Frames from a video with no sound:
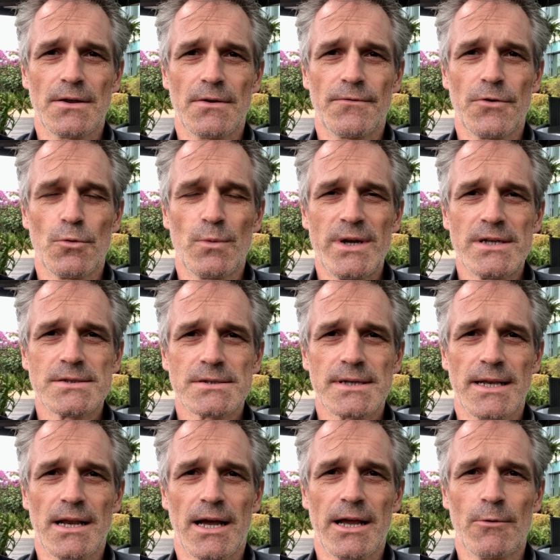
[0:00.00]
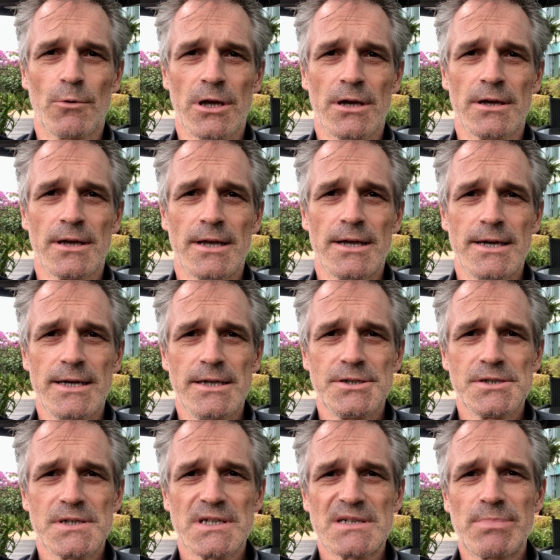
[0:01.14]
few weeks, and I want to
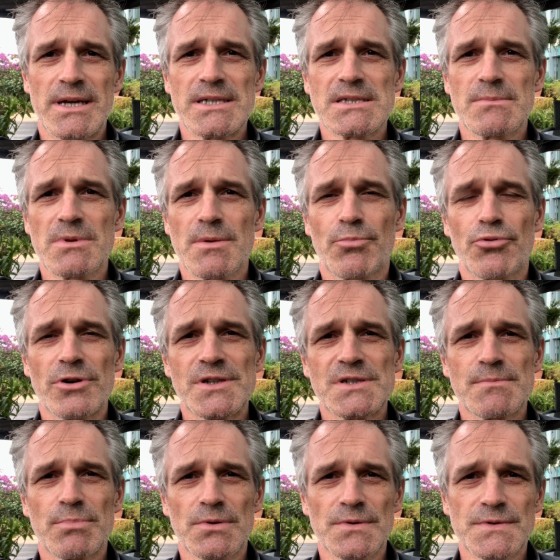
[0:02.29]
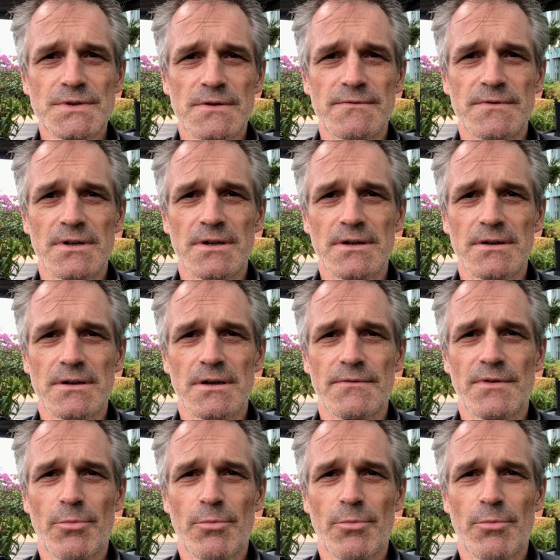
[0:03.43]
just explain some of the principles of the